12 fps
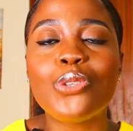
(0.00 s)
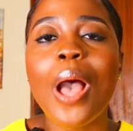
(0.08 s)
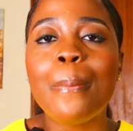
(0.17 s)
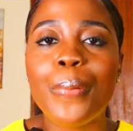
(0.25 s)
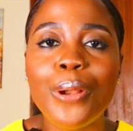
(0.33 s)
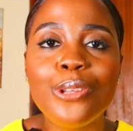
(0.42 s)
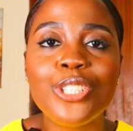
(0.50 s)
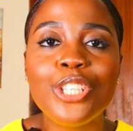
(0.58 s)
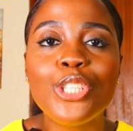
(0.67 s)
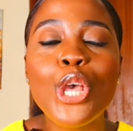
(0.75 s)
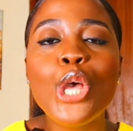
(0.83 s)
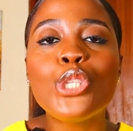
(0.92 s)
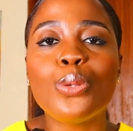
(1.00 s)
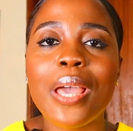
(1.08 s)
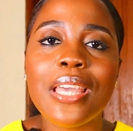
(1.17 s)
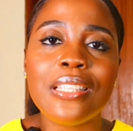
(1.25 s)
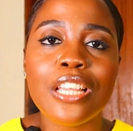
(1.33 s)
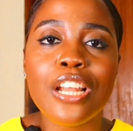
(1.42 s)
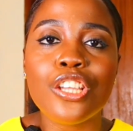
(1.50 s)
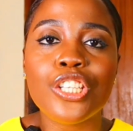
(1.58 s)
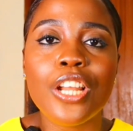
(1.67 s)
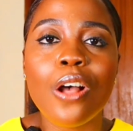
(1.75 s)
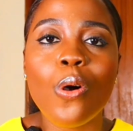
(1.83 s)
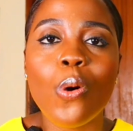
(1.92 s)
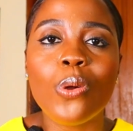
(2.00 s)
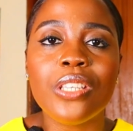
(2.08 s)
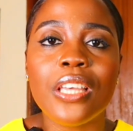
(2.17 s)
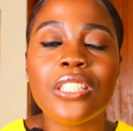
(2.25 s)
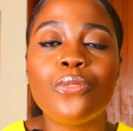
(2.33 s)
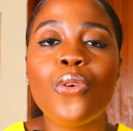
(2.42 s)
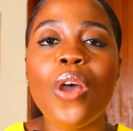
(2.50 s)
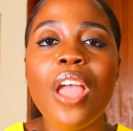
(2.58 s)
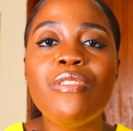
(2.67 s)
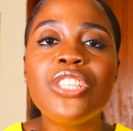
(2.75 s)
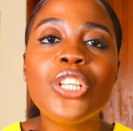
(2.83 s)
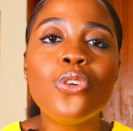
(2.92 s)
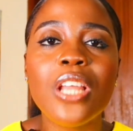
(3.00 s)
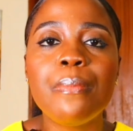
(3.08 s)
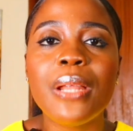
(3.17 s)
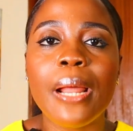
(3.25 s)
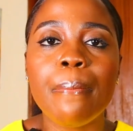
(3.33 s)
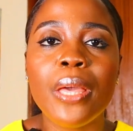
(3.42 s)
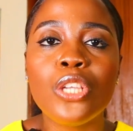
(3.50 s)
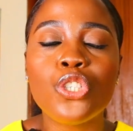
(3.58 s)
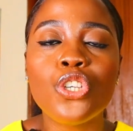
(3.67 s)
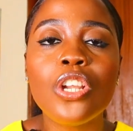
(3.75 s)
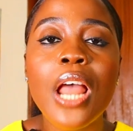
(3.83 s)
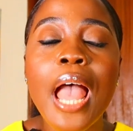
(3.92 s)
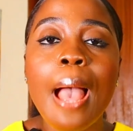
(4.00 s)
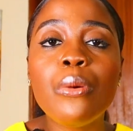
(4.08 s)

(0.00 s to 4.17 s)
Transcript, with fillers: So apologies to my international audience for every single name that I mention.